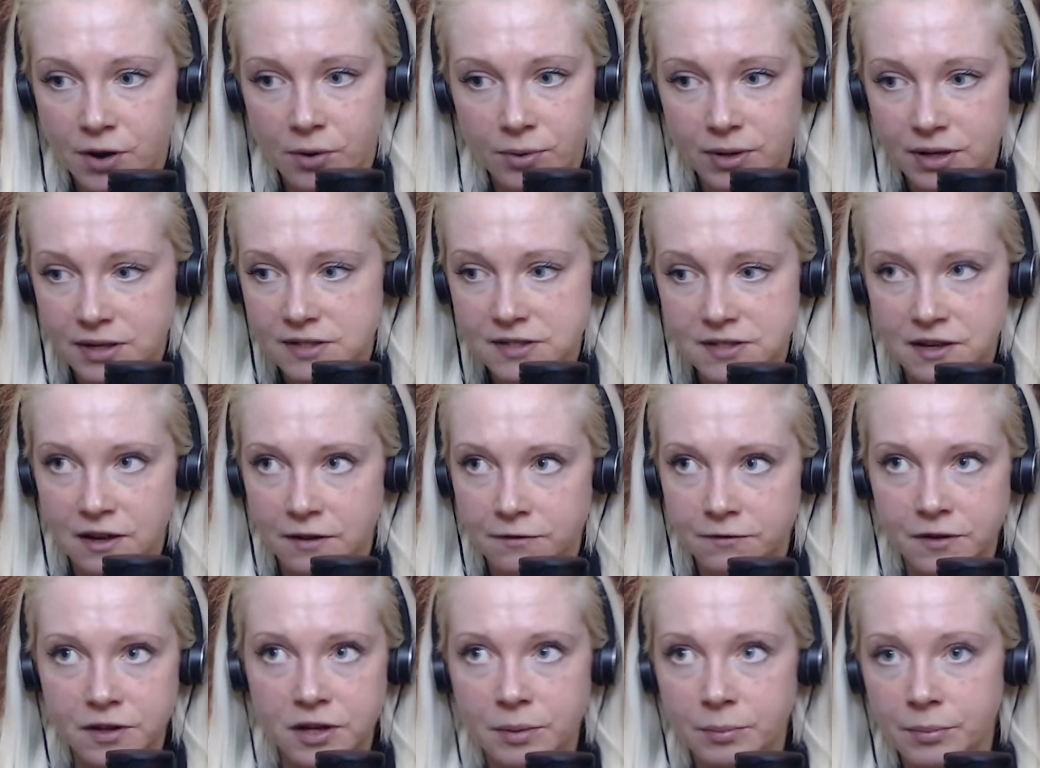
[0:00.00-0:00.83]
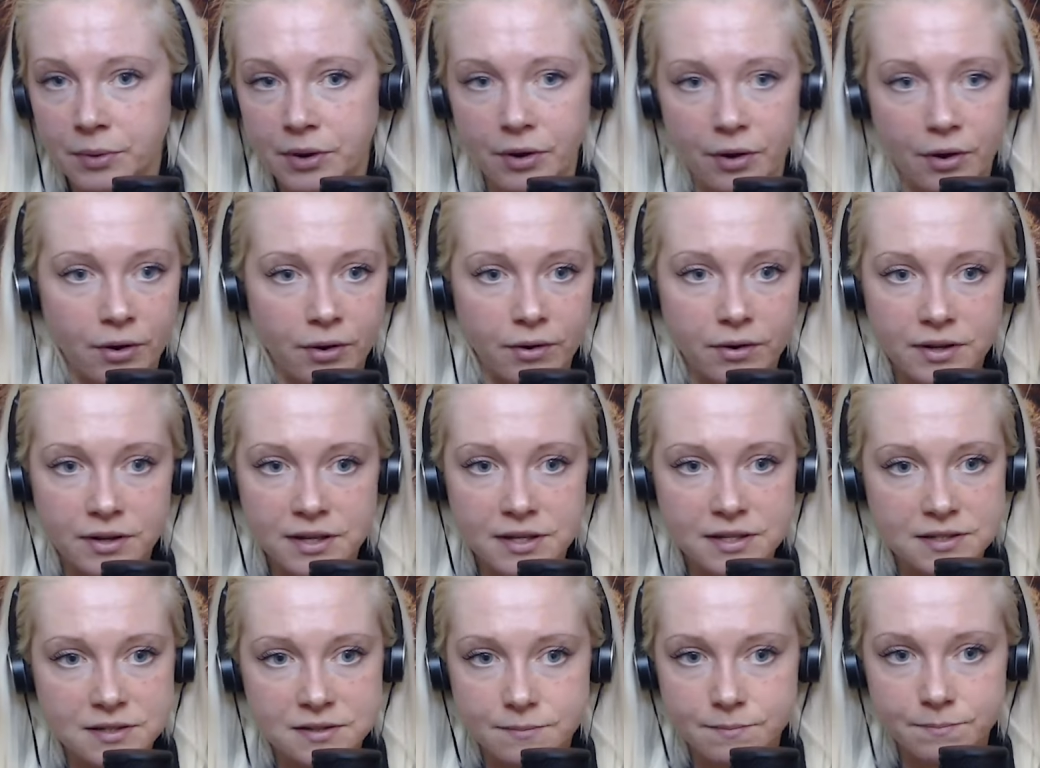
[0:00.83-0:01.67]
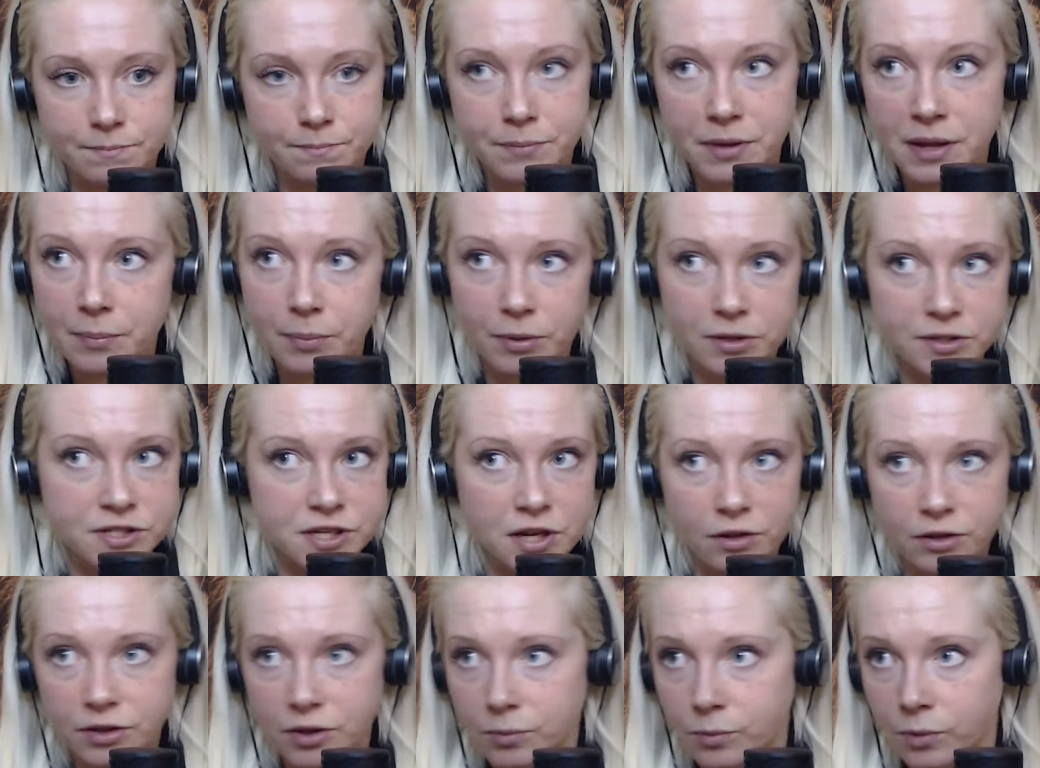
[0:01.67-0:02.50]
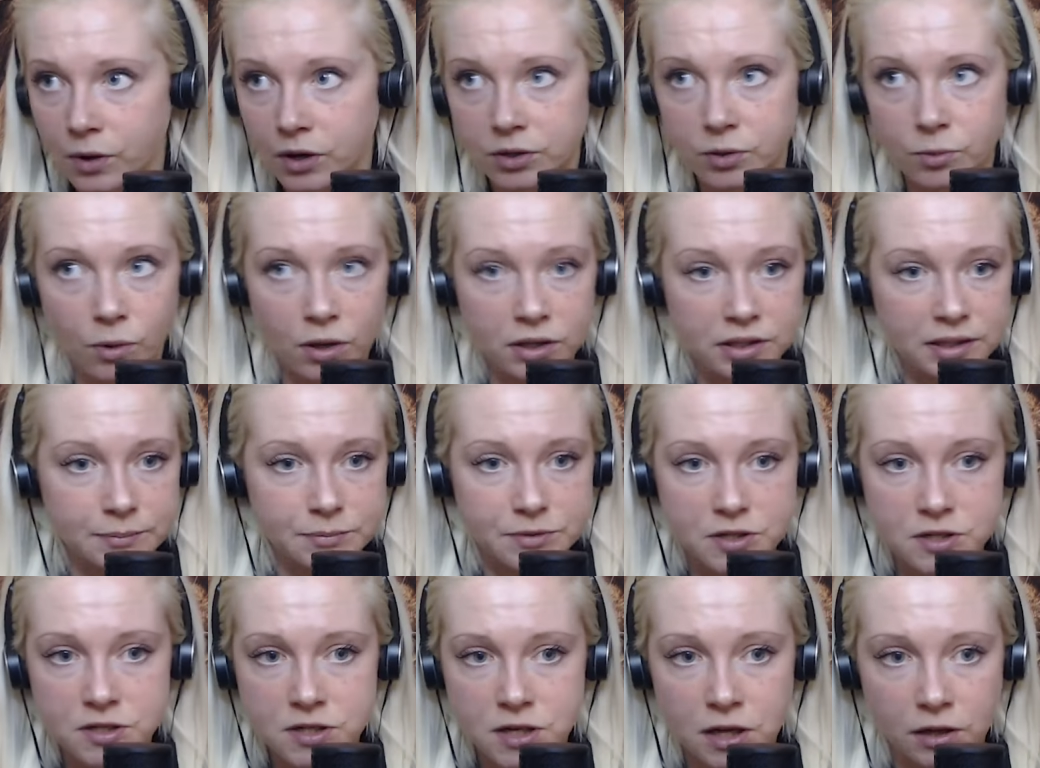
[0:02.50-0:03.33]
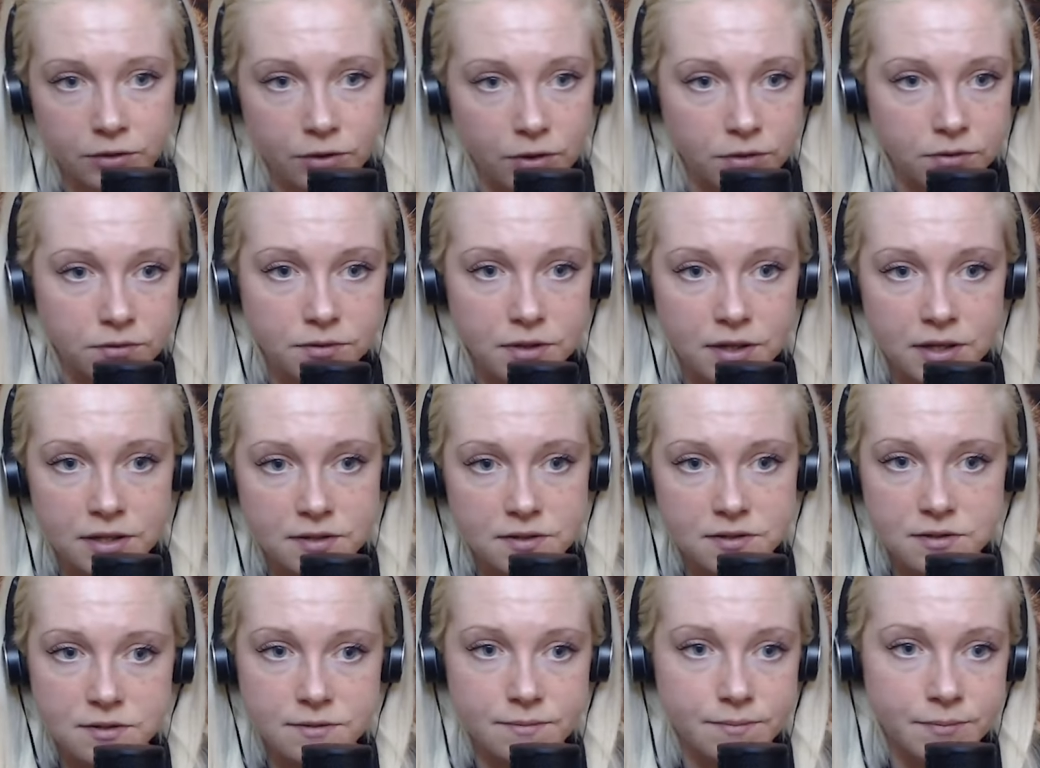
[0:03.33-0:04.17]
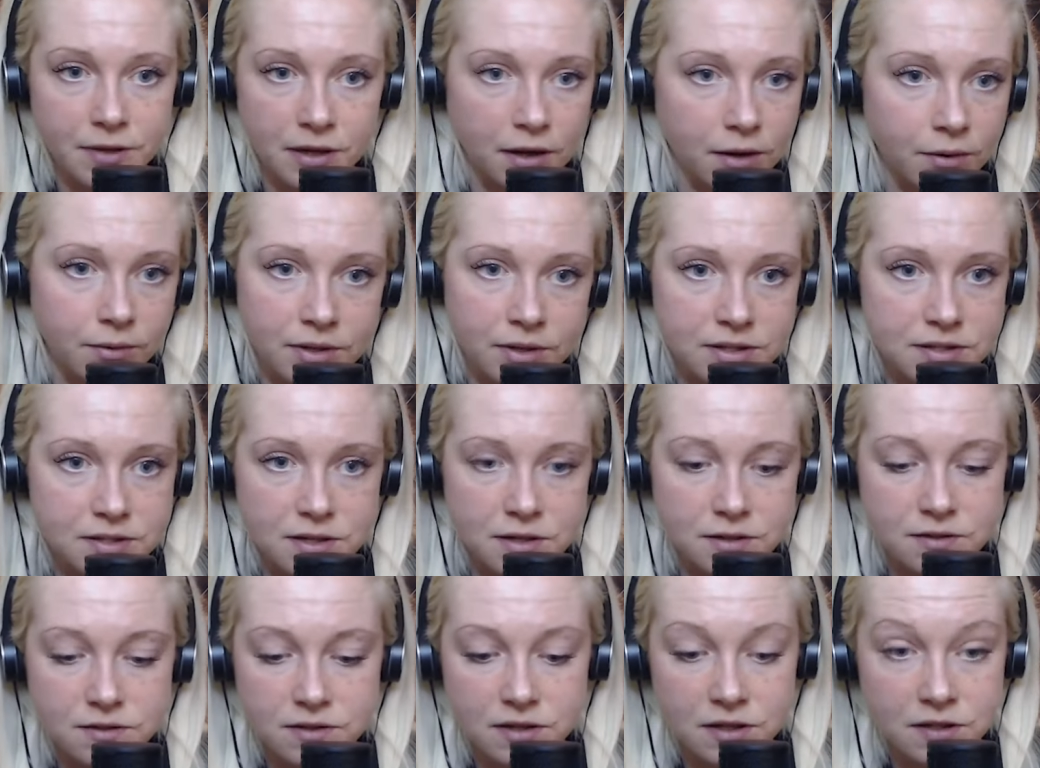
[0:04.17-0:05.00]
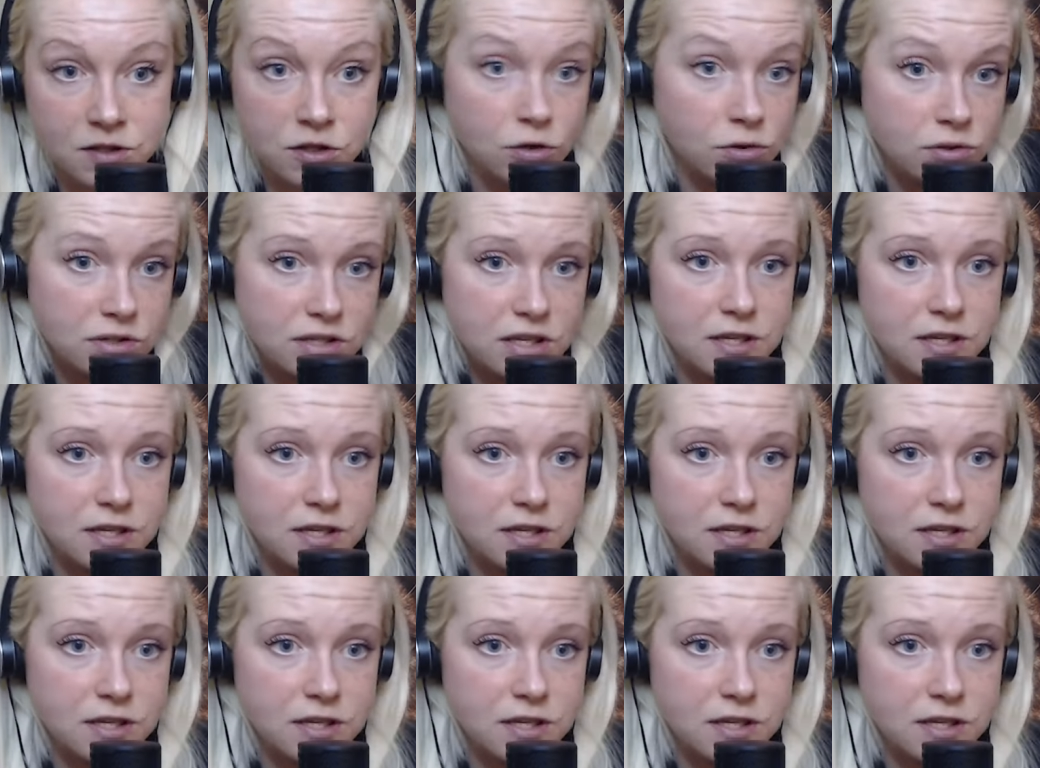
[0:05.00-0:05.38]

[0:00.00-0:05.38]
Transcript: throwing stuff in the mirror Is people tell you what you want them to tell you it's you know it's it's it's